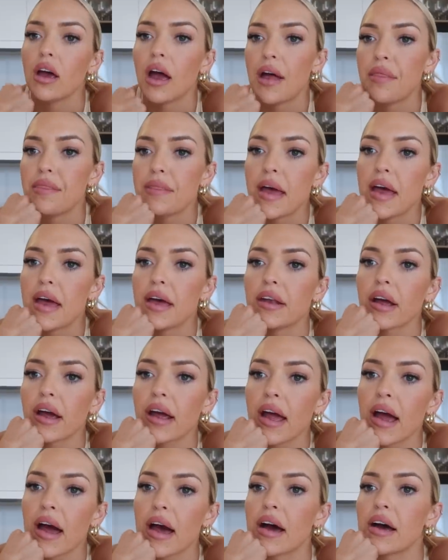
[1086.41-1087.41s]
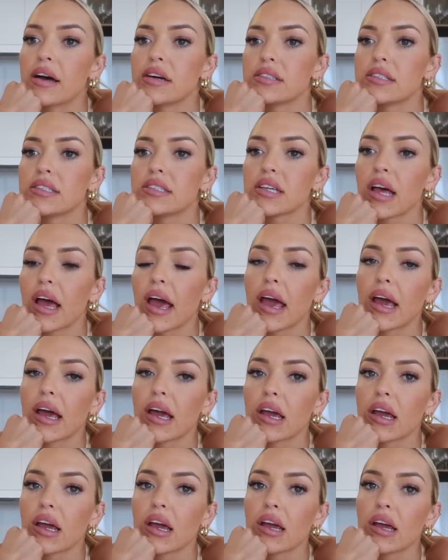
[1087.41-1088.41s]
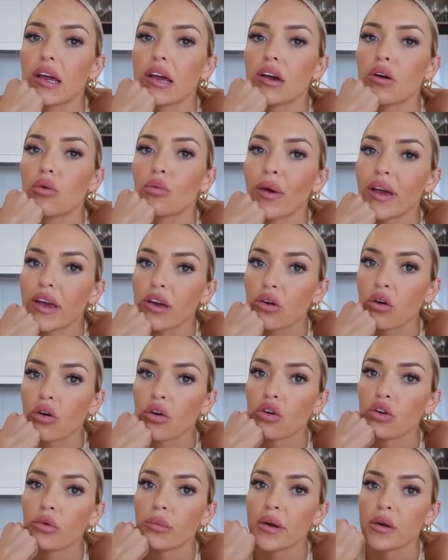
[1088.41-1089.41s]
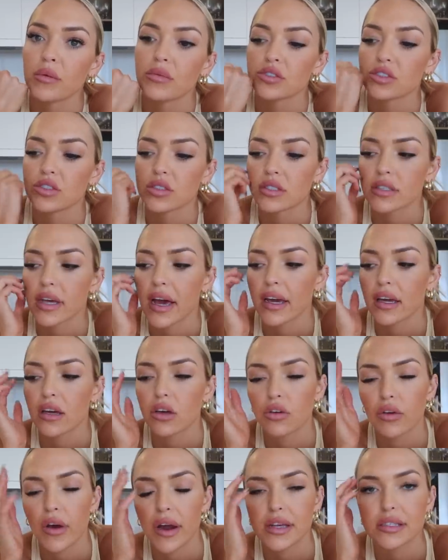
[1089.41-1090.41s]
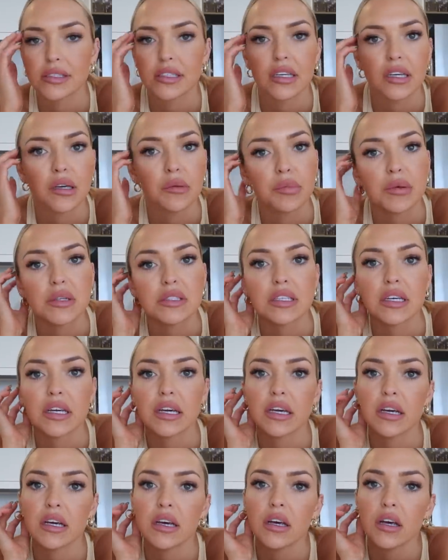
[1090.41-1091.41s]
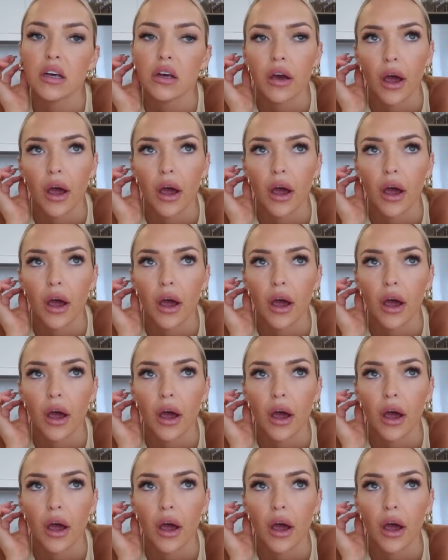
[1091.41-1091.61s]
and then I had a week at home and it was just like crazy busy.